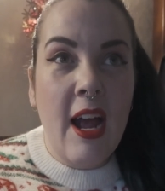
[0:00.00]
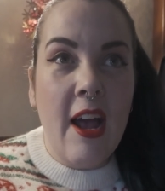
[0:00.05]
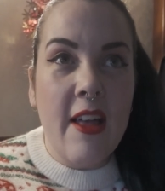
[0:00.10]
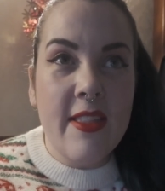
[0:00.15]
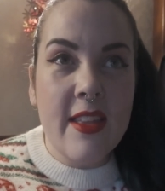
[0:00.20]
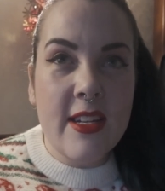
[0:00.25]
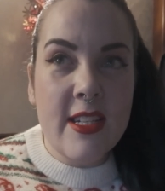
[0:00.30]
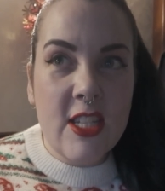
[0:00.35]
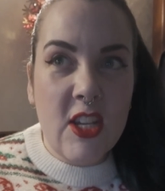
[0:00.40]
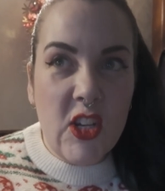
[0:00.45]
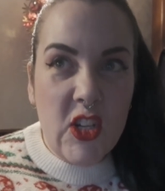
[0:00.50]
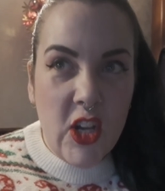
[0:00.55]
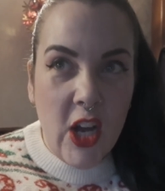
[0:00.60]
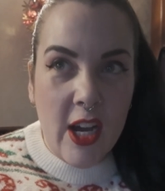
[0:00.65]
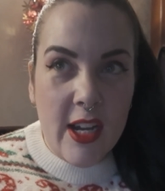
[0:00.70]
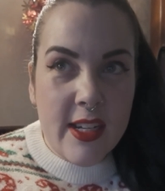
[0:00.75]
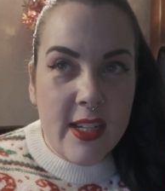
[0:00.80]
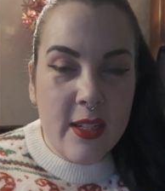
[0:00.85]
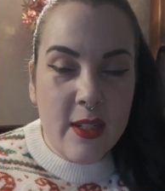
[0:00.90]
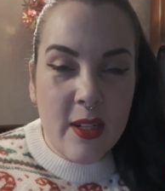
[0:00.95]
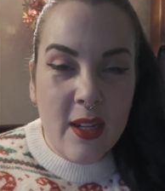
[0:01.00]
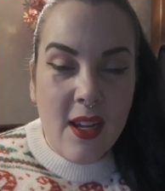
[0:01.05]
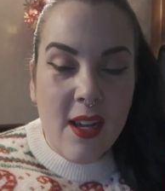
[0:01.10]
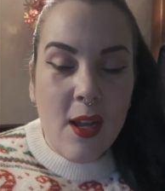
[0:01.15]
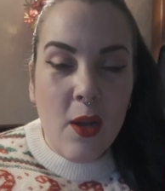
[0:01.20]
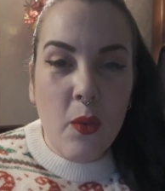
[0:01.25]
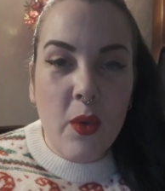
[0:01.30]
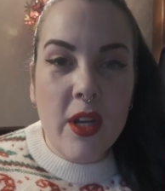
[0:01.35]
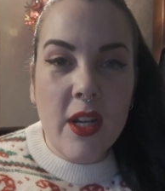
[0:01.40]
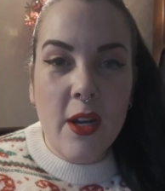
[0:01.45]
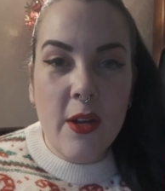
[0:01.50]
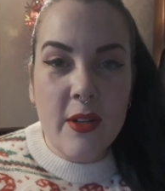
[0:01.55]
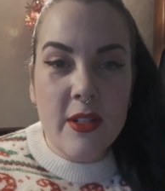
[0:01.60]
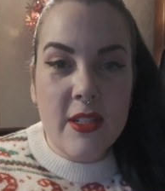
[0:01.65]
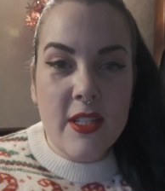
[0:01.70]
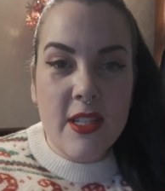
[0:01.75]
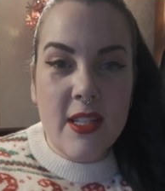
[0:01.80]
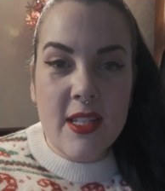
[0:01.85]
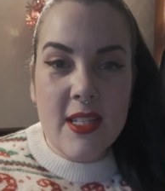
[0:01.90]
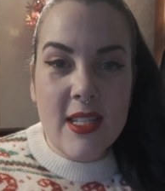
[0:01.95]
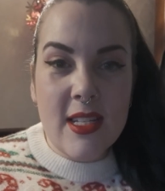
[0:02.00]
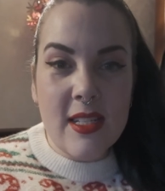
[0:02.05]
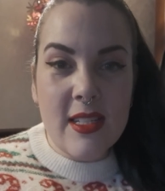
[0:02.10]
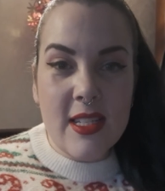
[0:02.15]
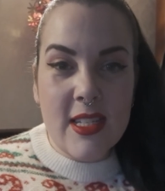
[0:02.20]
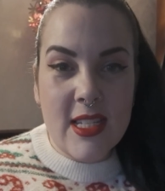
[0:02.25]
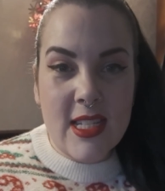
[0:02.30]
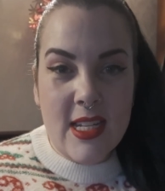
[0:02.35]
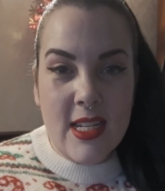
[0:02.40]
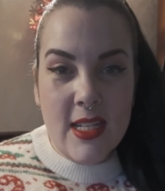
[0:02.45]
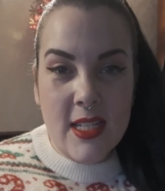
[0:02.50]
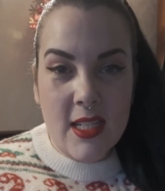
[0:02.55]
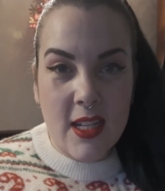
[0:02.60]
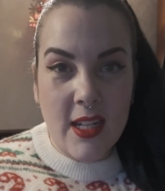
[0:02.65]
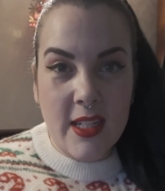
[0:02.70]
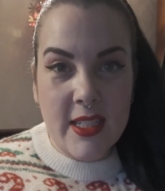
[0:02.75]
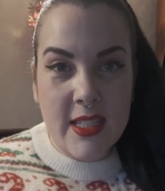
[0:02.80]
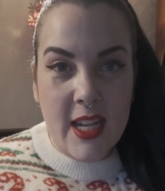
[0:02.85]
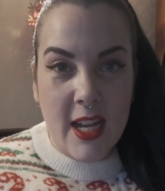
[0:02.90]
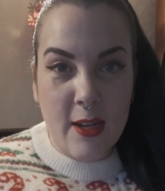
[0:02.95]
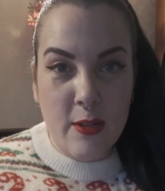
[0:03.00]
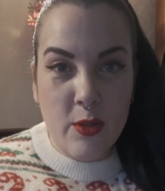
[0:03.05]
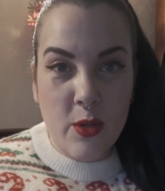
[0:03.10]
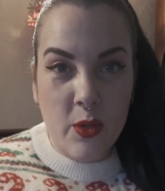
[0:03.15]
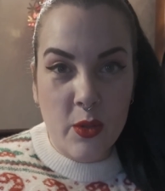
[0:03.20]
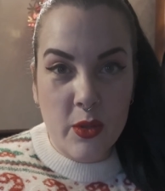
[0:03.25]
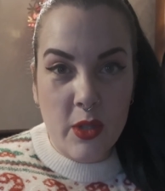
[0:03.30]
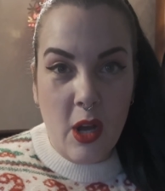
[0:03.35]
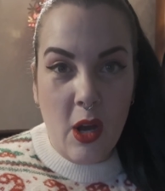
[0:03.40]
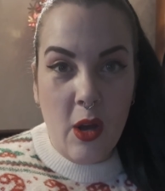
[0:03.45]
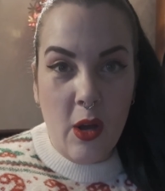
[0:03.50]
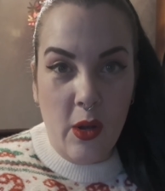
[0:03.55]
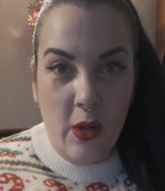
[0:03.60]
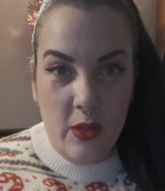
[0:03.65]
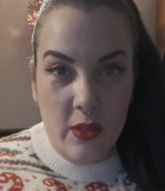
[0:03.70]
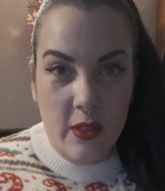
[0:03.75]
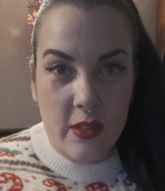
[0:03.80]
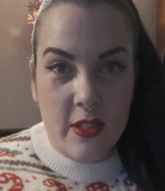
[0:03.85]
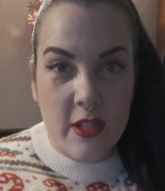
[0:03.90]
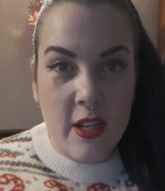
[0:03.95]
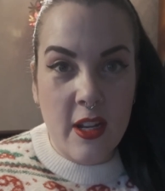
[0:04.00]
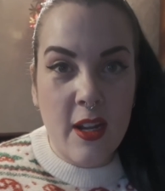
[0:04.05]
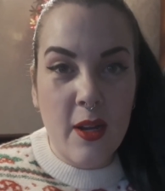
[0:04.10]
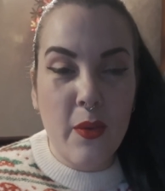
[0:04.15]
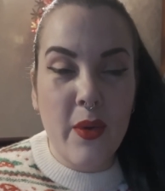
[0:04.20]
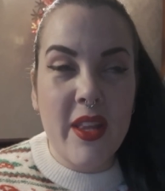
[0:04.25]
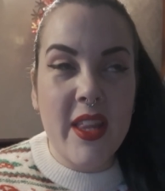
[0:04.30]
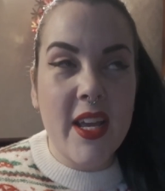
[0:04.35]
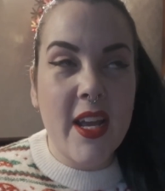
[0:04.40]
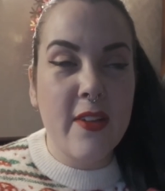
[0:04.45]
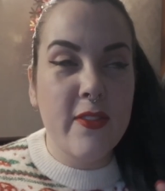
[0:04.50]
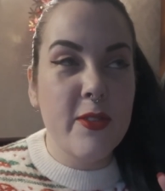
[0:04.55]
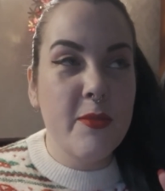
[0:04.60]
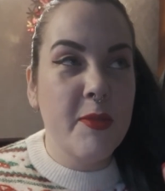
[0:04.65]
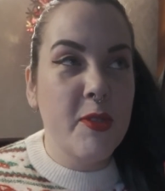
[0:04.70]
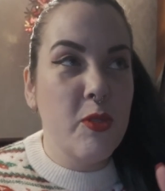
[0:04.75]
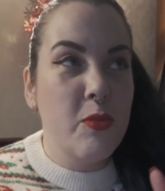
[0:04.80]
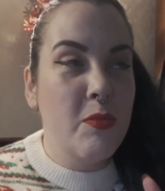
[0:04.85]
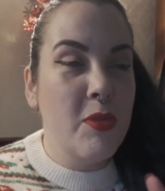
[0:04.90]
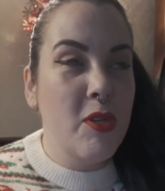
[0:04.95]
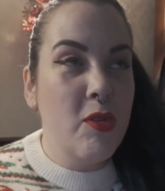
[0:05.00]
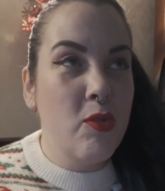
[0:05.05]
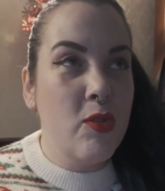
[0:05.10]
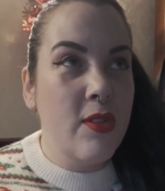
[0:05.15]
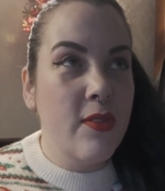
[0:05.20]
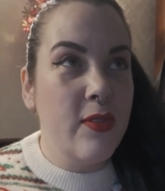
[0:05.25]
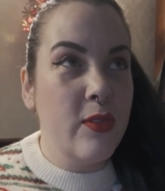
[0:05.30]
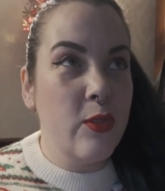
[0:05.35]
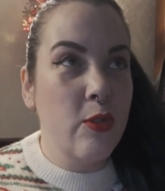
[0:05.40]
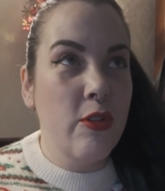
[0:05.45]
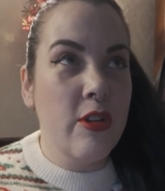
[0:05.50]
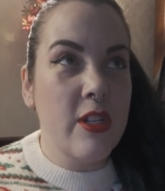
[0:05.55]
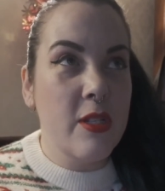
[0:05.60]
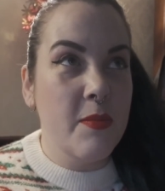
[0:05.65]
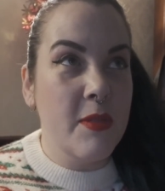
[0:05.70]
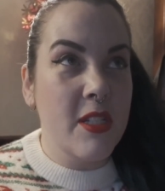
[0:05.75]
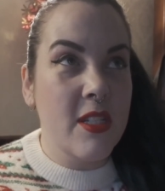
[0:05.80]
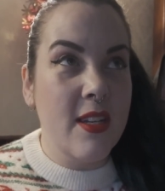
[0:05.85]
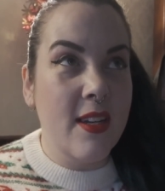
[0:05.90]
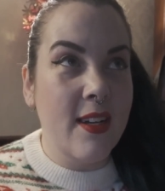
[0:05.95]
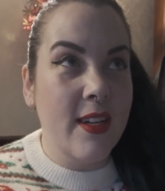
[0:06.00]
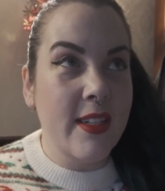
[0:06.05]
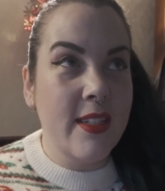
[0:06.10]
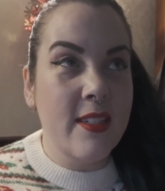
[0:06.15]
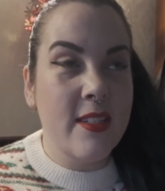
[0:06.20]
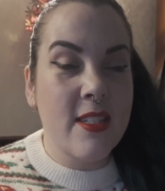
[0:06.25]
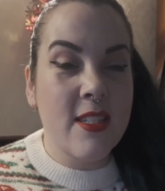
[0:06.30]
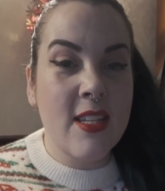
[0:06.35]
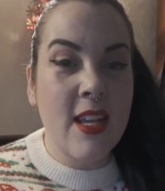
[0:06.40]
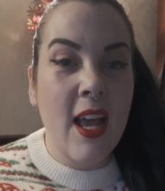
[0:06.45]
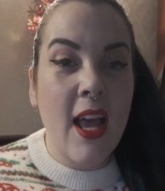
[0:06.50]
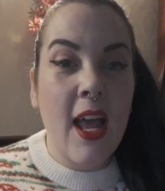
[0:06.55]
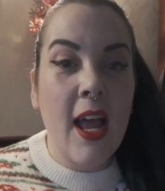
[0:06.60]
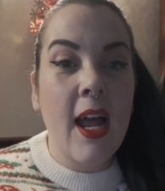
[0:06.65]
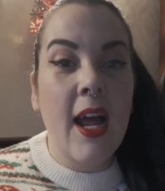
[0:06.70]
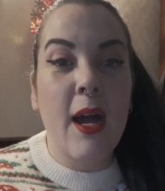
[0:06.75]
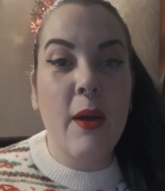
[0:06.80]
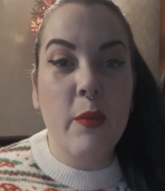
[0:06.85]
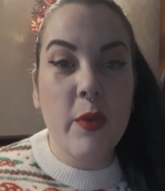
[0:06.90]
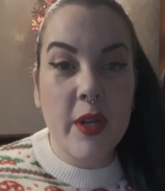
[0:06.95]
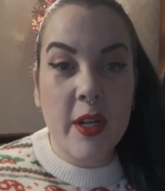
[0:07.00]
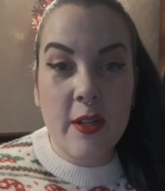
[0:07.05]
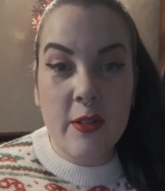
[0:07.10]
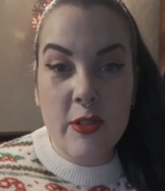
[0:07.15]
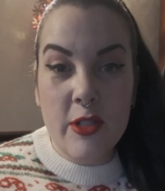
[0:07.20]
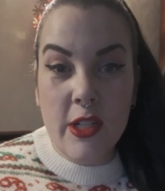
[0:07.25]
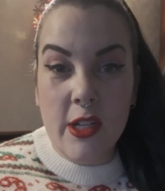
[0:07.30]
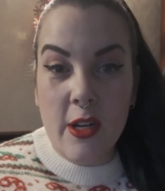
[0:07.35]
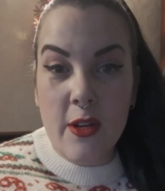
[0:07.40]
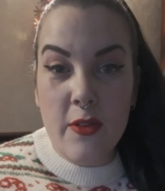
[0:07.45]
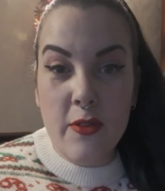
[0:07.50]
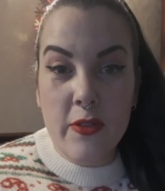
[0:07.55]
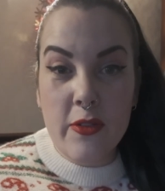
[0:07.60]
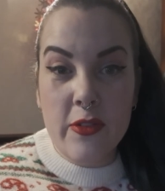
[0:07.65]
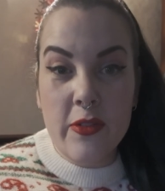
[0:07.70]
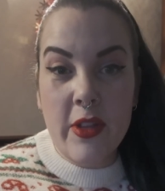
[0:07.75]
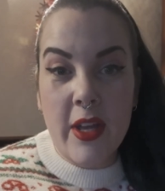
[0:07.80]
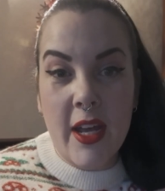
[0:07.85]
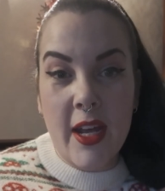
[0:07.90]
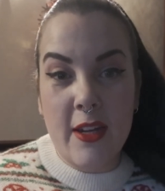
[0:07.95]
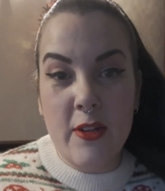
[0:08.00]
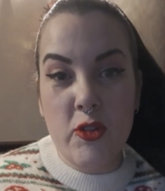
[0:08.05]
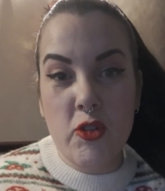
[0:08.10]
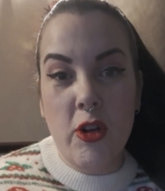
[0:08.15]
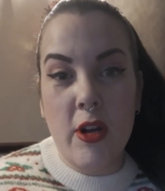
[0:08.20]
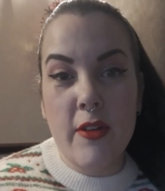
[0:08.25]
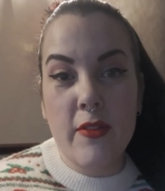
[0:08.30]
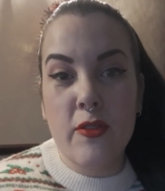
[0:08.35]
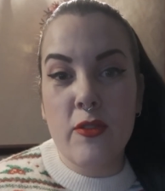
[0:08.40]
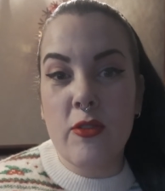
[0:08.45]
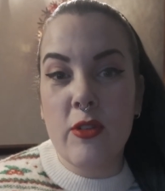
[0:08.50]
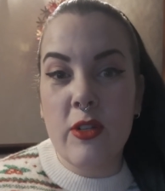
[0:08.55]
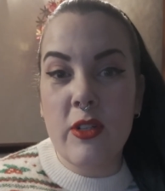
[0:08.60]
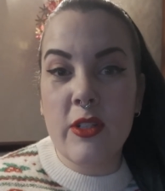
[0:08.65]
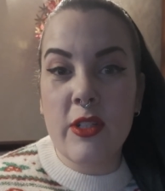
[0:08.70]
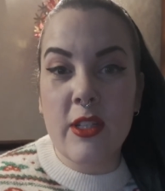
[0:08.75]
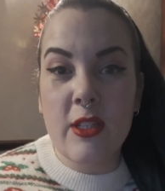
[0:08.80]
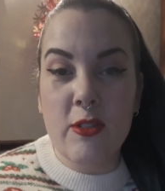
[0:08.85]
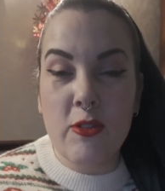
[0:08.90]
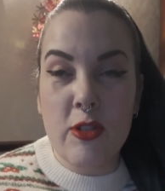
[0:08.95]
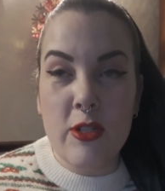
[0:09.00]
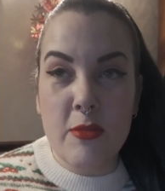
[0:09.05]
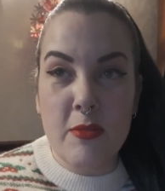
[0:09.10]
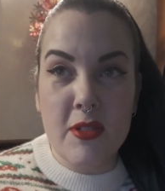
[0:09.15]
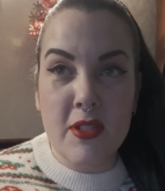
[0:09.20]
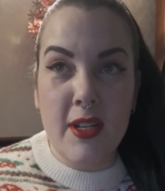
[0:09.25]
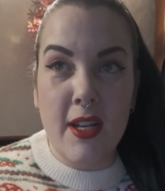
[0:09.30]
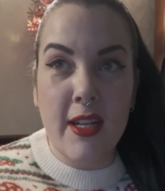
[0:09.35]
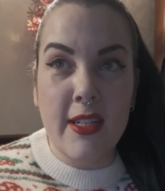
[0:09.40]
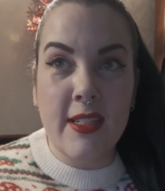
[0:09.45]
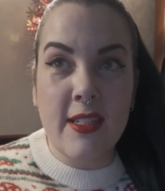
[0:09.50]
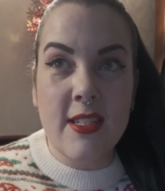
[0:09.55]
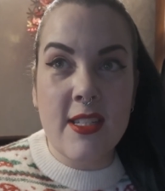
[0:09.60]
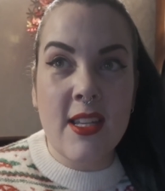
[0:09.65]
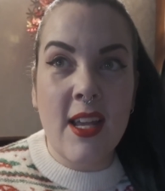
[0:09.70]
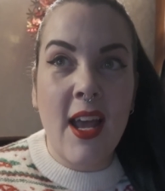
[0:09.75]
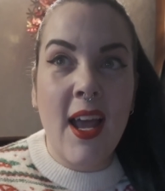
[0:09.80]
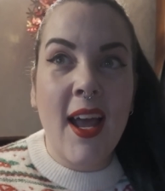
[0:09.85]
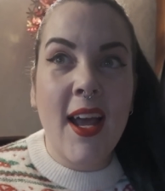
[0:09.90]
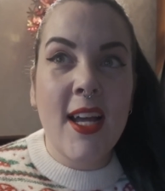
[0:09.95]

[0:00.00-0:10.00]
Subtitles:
And then tonight, we're going to this little seaside town called Holt, where they have the most beautiful Christmas lights. And we're going to go through there, drive through and look at the Christmas lights.